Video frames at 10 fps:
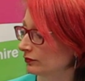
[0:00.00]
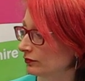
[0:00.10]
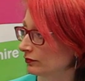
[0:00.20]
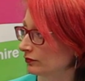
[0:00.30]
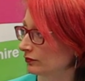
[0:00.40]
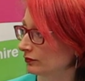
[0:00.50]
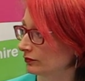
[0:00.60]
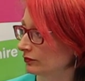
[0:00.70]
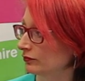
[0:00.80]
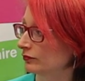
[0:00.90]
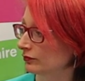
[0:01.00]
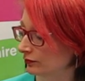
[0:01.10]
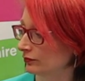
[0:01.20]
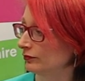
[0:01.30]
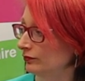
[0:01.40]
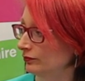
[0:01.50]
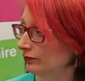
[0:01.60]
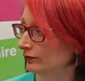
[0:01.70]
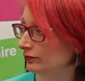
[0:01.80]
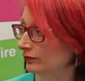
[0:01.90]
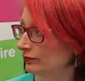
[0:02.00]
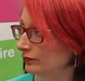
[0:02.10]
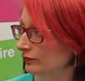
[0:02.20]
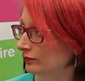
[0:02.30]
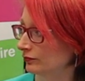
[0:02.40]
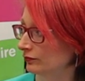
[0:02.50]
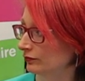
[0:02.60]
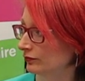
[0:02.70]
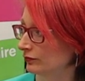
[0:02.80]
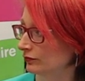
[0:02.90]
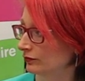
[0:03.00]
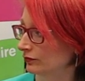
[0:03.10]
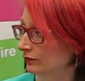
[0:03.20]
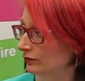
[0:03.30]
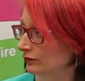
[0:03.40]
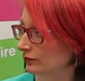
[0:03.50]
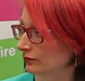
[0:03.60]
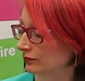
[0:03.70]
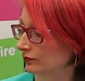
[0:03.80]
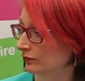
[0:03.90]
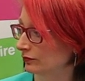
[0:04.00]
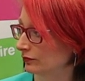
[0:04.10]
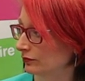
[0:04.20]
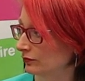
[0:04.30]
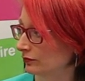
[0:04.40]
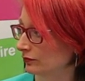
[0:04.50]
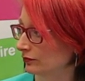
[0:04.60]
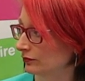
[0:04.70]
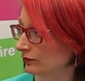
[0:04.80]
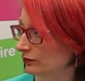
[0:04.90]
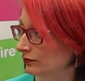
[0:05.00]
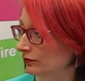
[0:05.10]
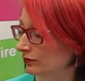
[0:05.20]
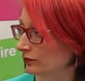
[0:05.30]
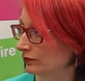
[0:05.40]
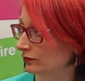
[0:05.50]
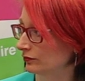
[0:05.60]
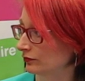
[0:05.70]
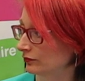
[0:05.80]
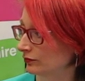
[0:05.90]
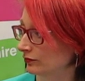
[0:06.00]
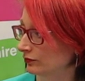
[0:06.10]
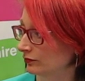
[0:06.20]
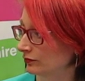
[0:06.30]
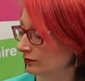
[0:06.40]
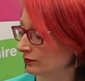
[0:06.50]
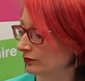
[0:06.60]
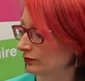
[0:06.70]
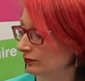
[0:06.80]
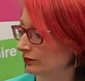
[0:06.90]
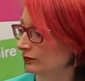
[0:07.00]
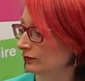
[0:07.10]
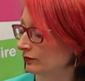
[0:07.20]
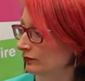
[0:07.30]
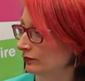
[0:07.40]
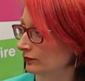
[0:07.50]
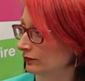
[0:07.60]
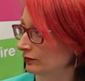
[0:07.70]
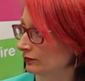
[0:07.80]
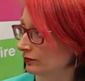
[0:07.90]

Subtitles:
No words are spoken by the person on screen.